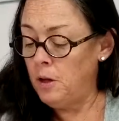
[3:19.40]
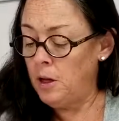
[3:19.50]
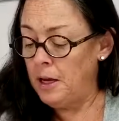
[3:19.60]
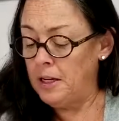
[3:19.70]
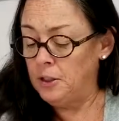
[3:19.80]

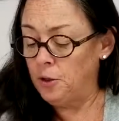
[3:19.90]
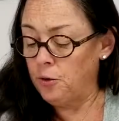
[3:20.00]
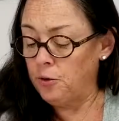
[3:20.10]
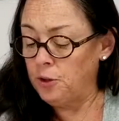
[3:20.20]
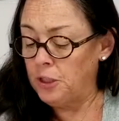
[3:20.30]

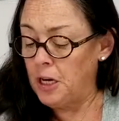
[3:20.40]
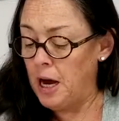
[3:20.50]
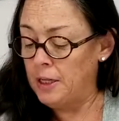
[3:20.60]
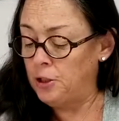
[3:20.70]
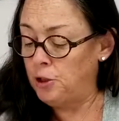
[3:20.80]
Internal
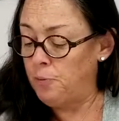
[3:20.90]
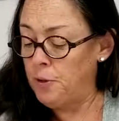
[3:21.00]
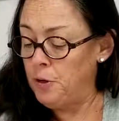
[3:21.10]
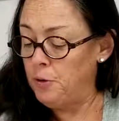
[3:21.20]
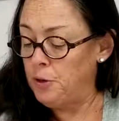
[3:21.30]
CIs should be
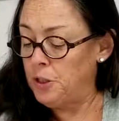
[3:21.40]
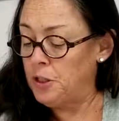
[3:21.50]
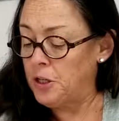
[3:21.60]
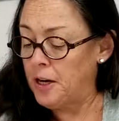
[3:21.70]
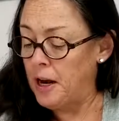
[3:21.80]
used
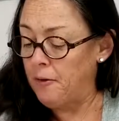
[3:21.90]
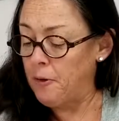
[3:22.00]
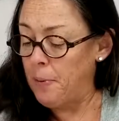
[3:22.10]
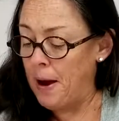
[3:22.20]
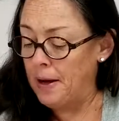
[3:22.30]
inside
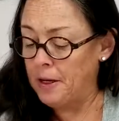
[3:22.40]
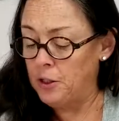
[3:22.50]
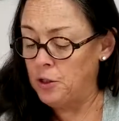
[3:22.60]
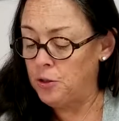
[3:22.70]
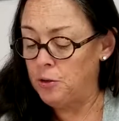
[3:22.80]
every
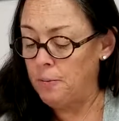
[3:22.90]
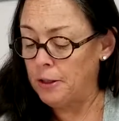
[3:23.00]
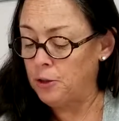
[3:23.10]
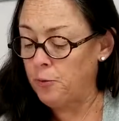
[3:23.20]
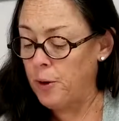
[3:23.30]
package to
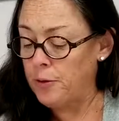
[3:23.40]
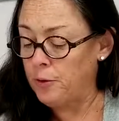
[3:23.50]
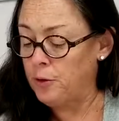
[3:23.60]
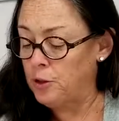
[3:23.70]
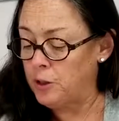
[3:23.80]
measure
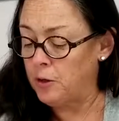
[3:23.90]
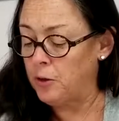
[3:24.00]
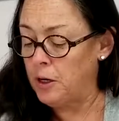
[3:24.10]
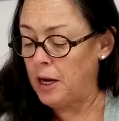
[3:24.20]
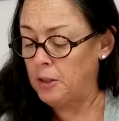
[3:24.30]
whether the
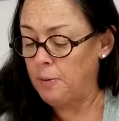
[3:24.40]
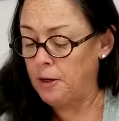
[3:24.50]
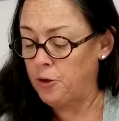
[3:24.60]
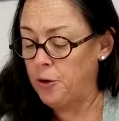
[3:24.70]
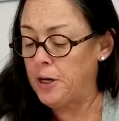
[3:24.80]
sterilant has
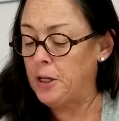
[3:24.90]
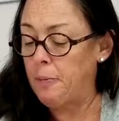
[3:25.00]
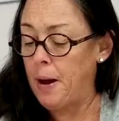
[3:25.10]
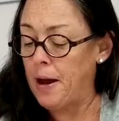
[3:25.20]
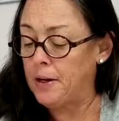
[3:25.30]
penetrated the
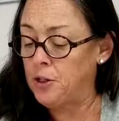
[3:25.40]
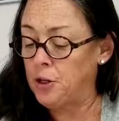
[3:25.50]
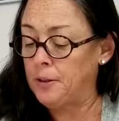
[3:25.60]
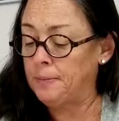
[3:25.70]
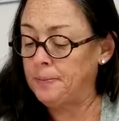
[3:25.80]
packaging.